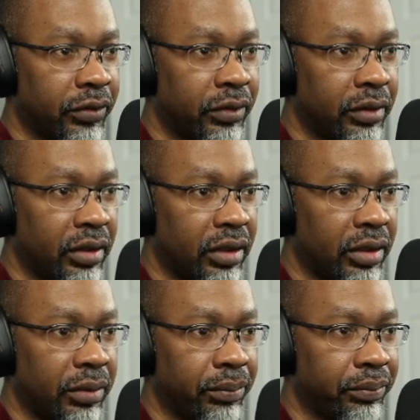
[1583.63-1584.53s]
the
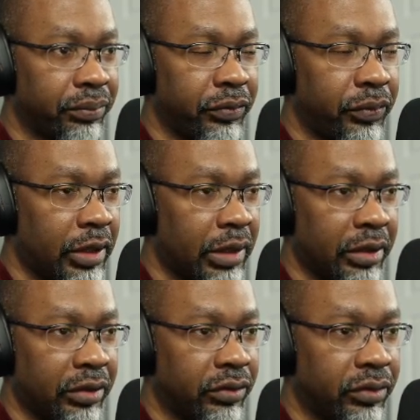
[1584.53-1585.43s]

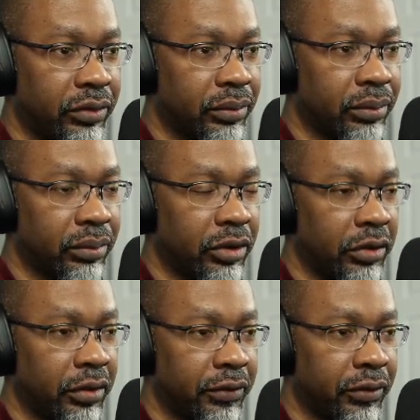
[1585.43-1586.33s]
image,
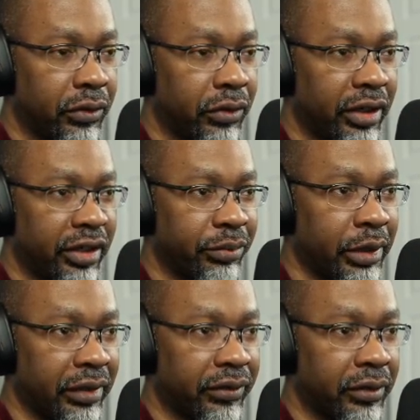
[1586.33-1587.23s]
the photograph by
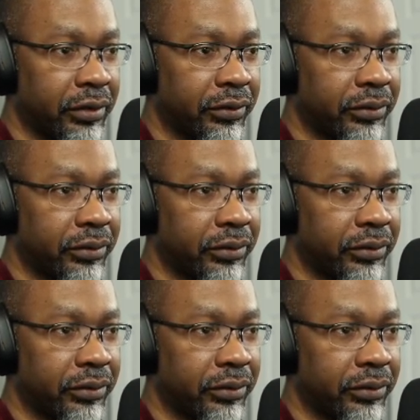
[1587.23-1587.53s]
itself.